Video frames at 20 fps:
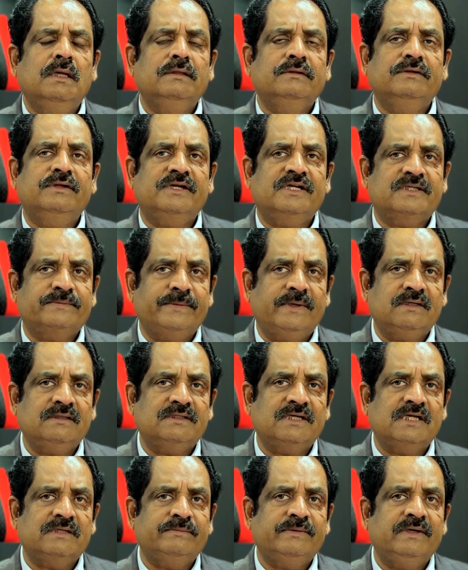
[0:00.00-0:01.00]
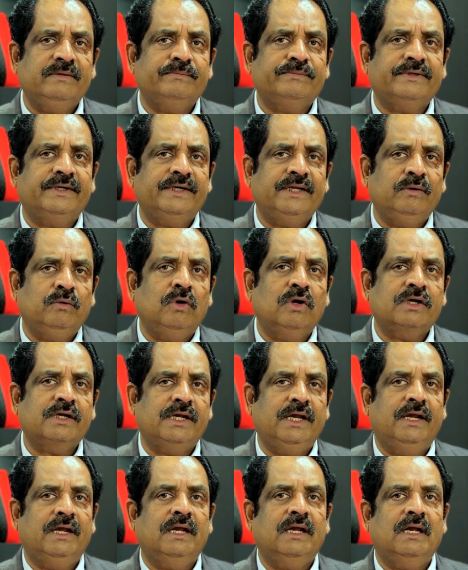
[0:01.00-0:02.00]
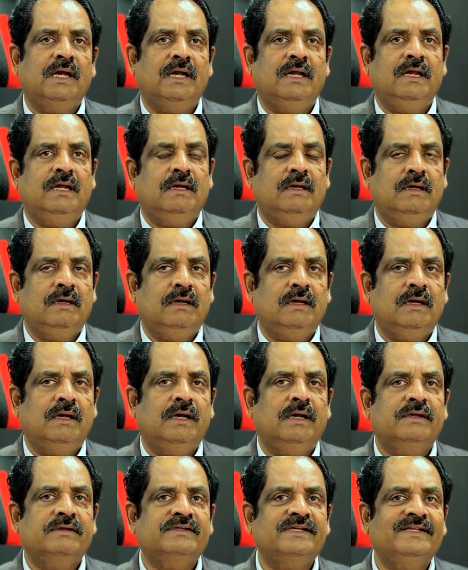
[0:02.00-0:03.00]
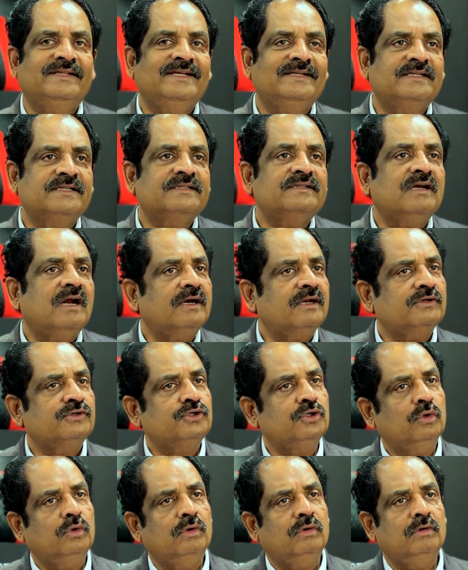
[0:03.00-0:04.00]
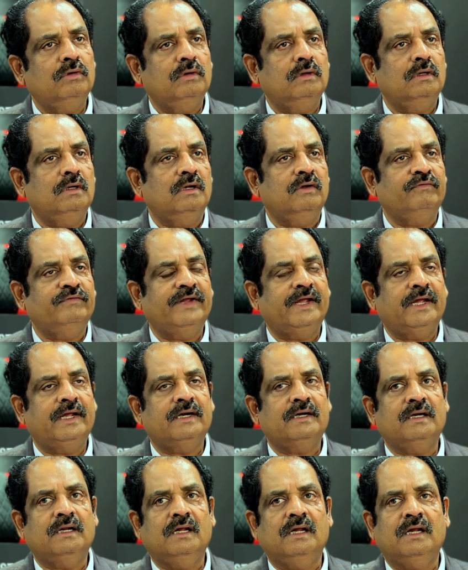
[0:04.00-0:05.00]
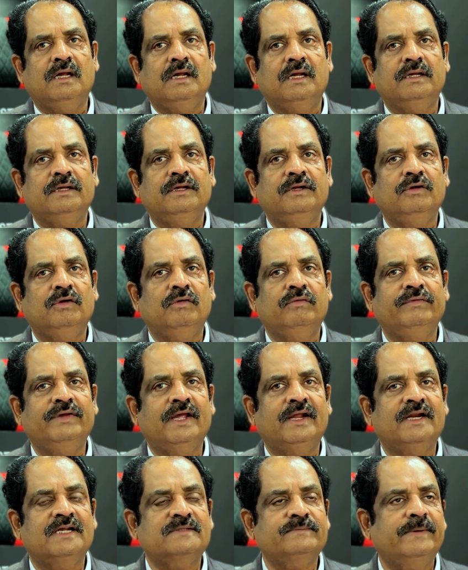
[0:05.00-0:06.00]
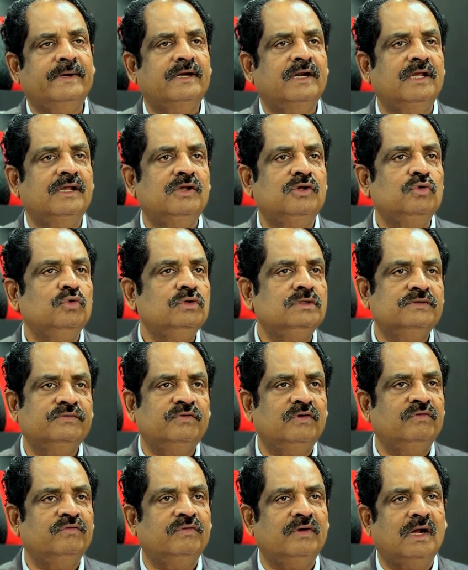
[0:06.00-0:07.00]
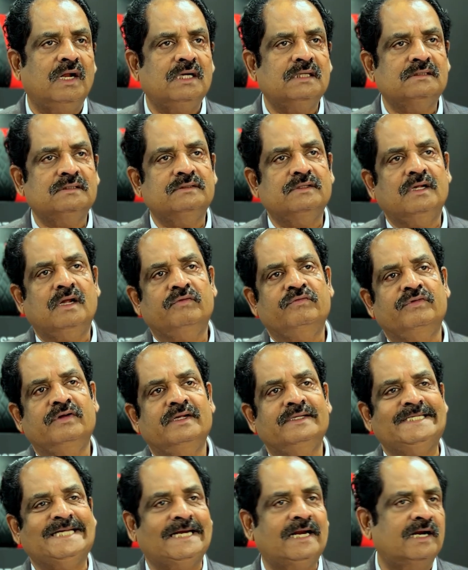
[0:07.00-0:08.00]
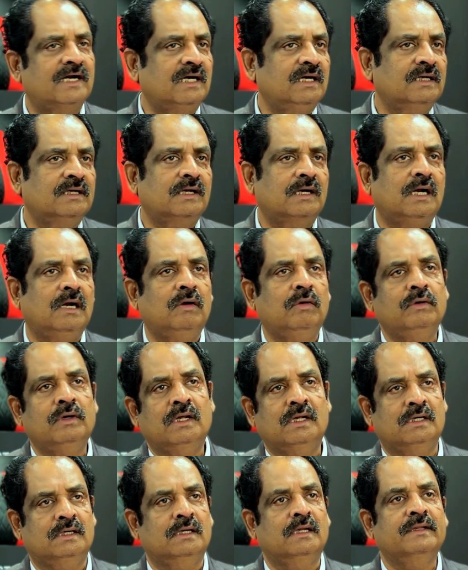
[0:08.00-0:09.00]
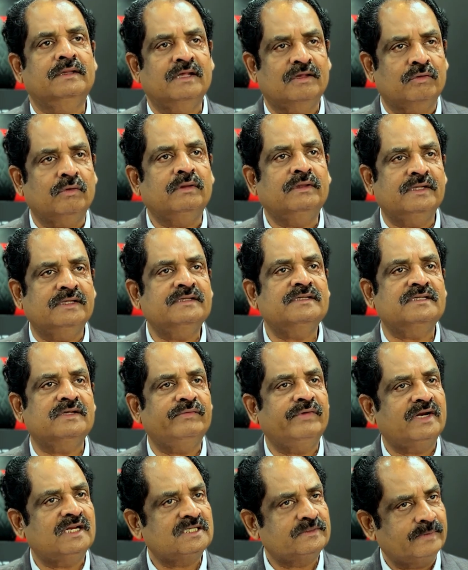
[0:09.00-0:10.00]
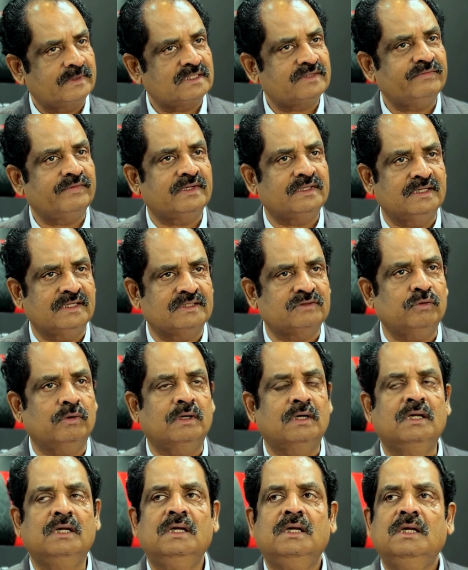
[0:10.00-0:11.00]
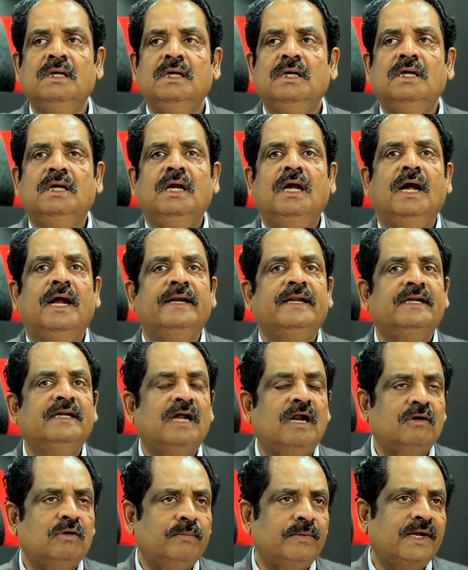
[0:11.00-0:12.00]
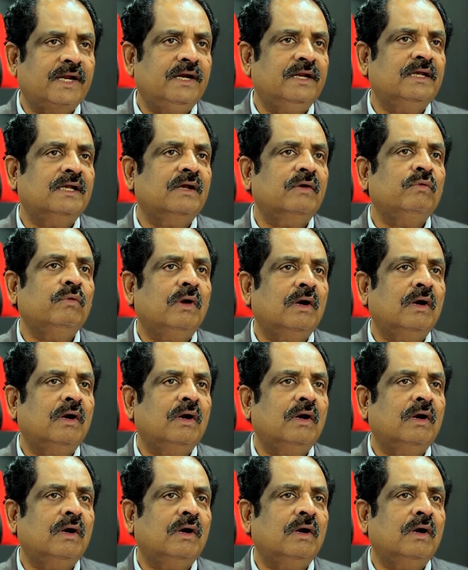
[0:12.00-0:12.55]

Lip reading: The response has been pretty okay. See, this is not a show where we are expecting huge footfalls of a general crowd or this one. This is a very specific this one. And in Automechanika,